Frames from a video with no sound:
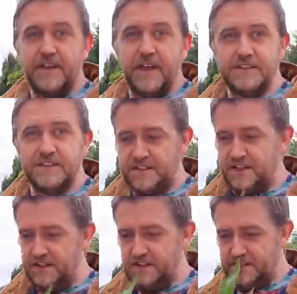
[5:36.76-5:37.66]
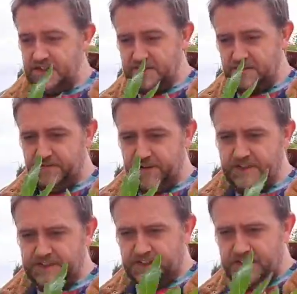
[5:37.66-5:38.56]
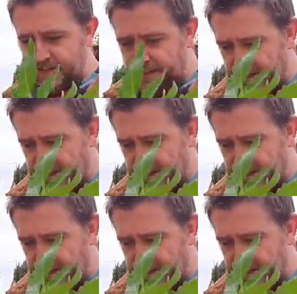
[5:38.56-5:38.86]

Yes, yeah, it's, it's good fun, isn't it?